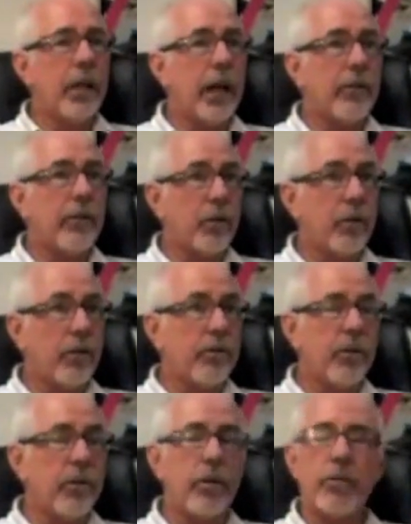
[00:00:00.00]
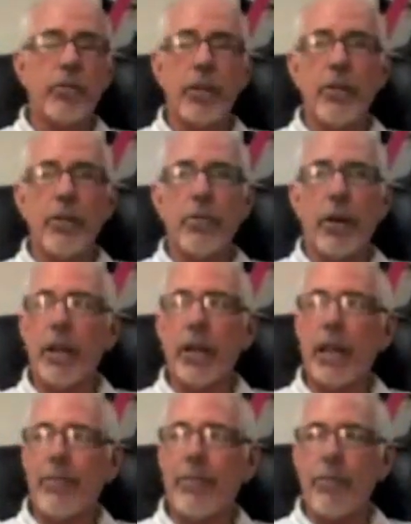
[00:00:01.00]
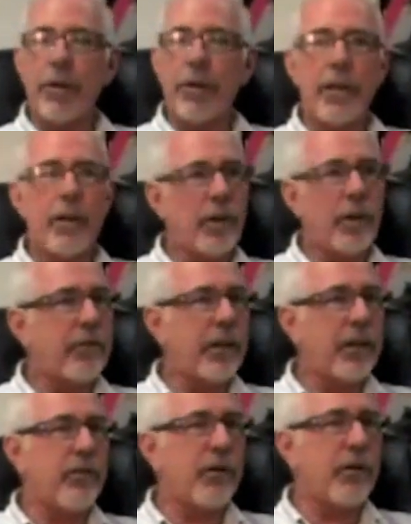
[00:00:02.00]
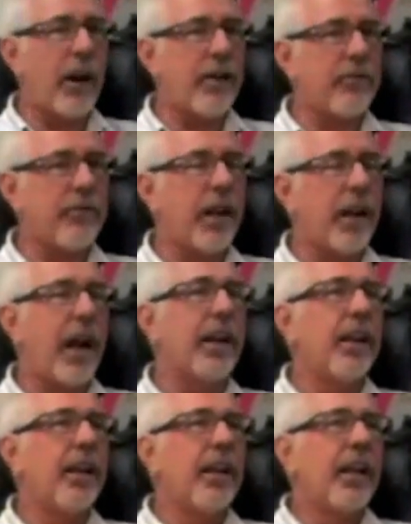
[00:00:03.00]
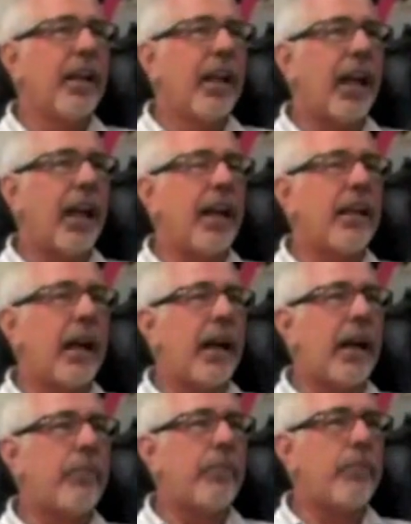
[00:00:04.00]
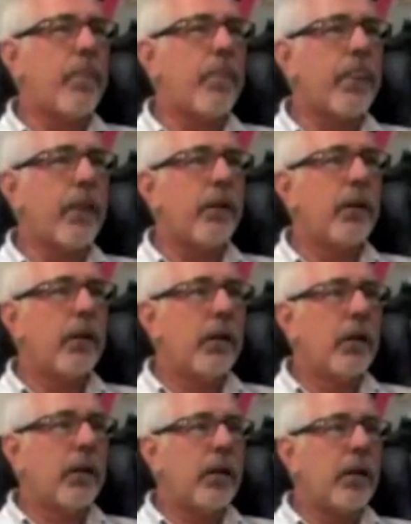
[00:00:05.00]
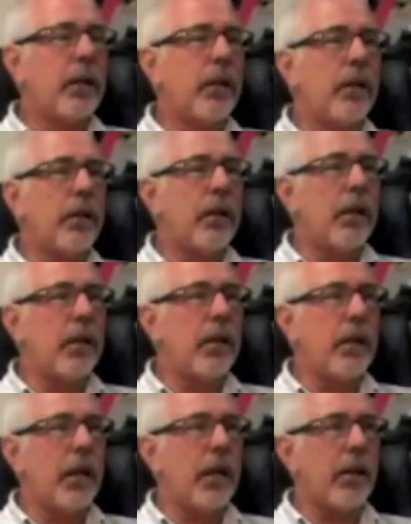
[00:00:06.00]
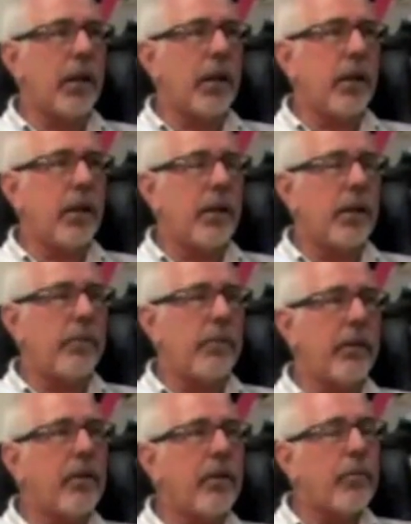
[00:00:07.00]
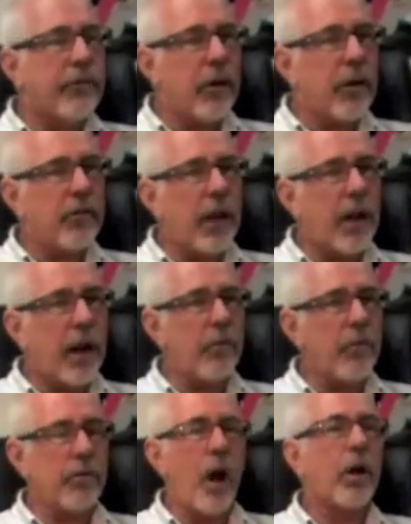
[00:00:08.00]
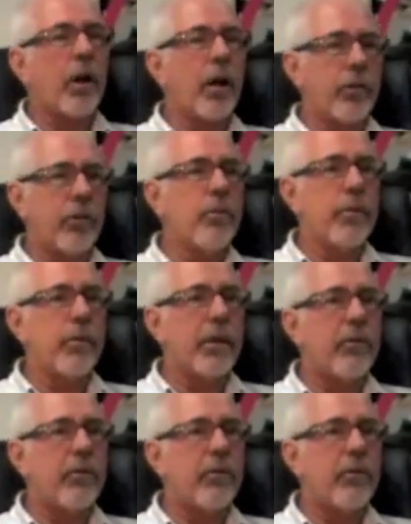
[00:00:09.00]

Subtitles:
Yeah, so she was the one that came up with the name, so I have to give her credit for that. And the business we first started was not a consumer